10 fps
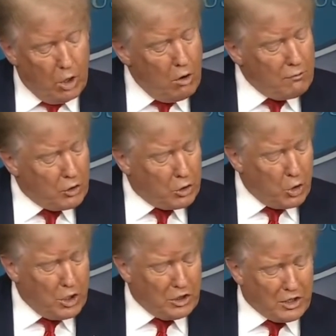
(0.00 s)
over
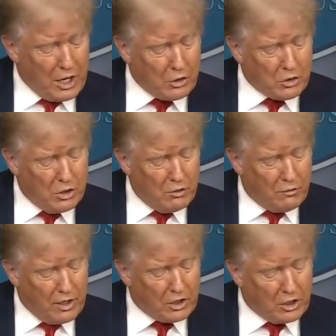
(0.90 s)
30,000
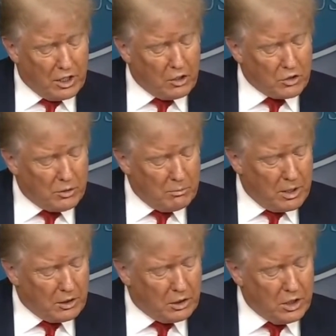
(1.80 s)
ventilators a month